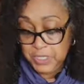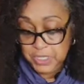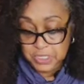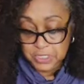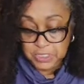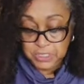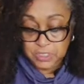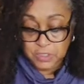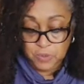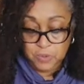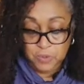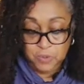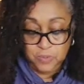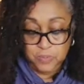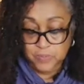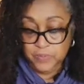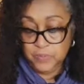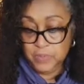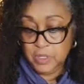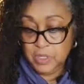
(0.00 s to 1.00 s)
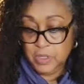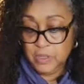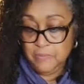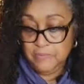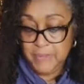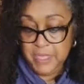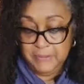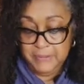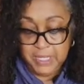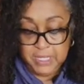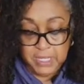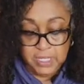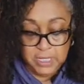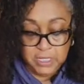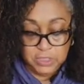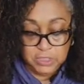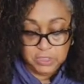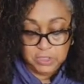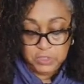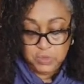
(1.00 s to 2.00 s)
We're going to do maybe
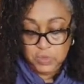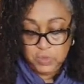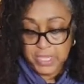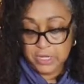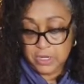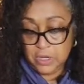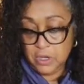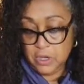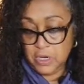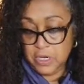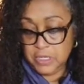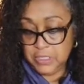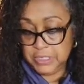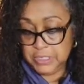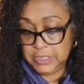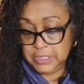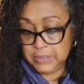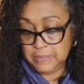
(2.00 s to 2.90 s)
two red hearts.